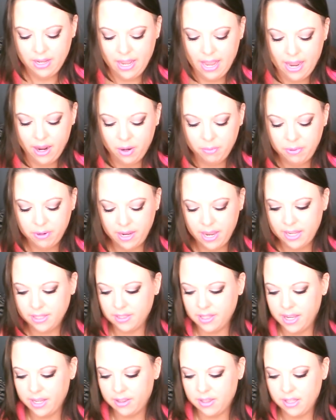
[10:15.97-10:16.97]
I hope you guys
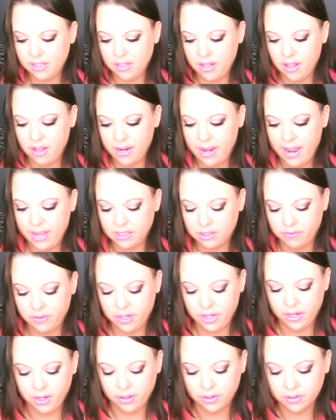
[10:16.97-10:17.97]
like these long ass
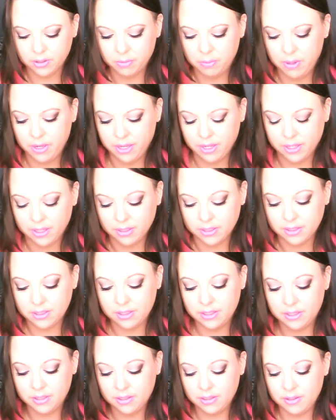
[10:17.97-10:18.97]
videos
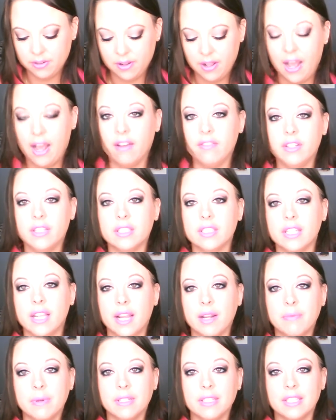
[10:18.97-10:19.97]
because obviously
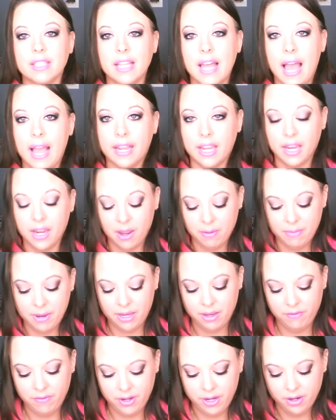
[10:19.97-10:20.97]
I've been slacking on
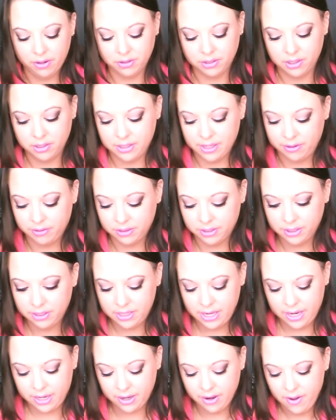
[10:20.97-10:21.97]
making videos since I was
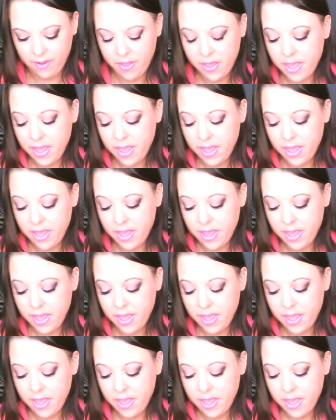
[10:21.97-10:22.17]
sick.